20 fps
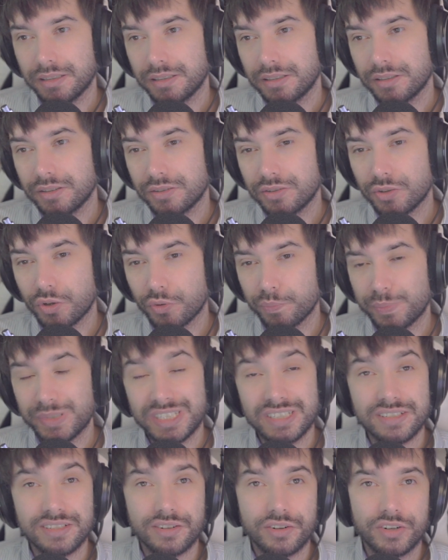Don't be
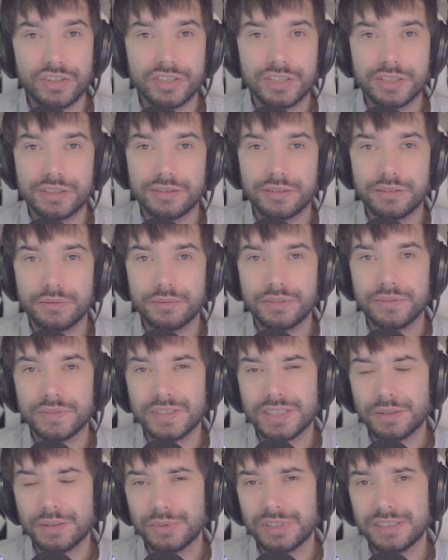discouraged if
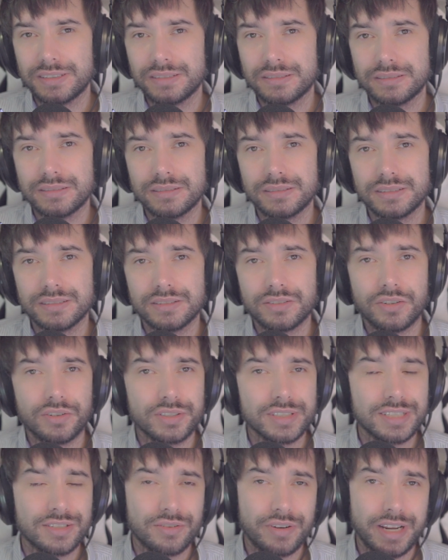someone
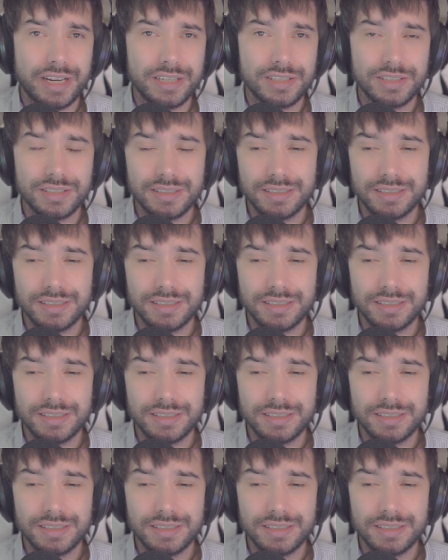talks trash.